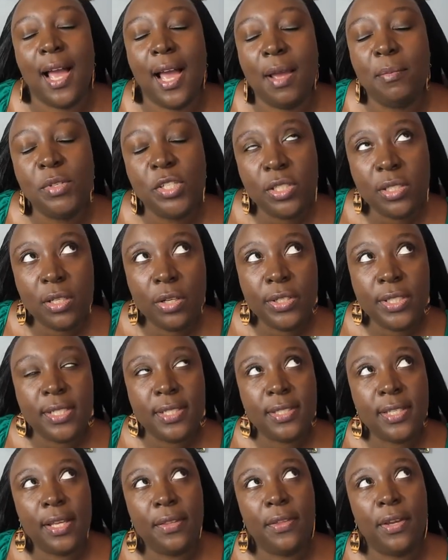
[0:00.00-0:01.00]
I'm just going
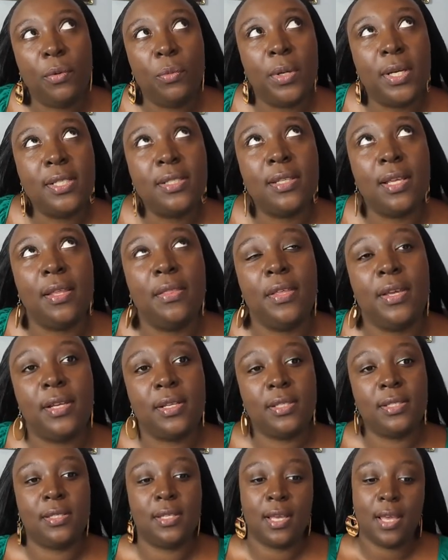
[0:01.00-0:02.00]
to say there was
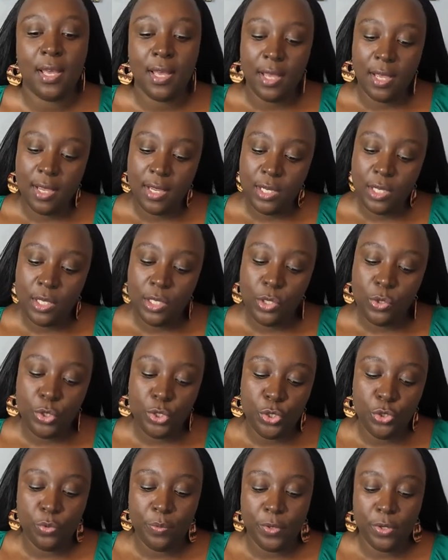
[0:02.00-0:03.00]
this
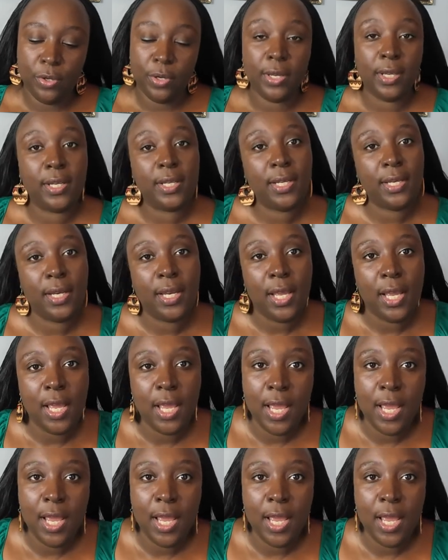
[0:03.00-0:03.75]
YouTuber, an